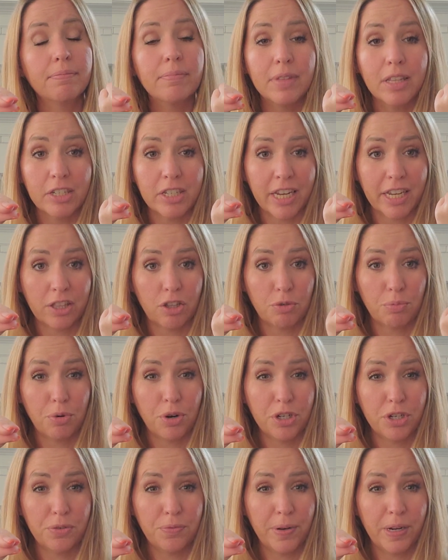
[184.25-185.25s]
They'll take their
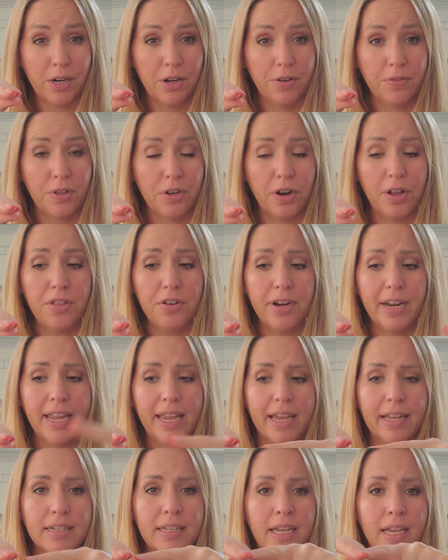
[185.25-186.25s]
pointer finger of their other
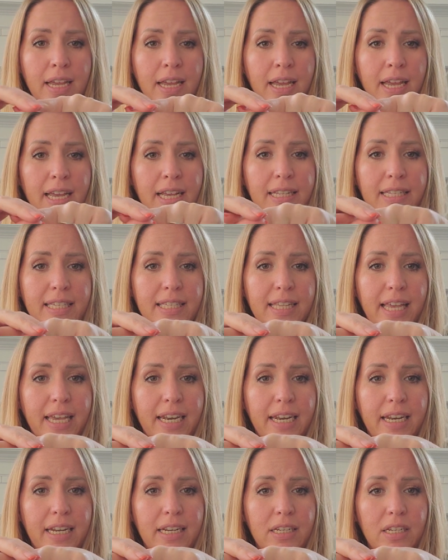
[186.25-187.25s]
hand and slide
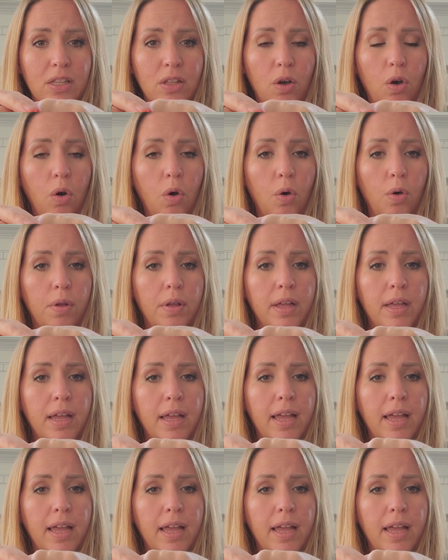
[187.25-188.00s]
it into the hole,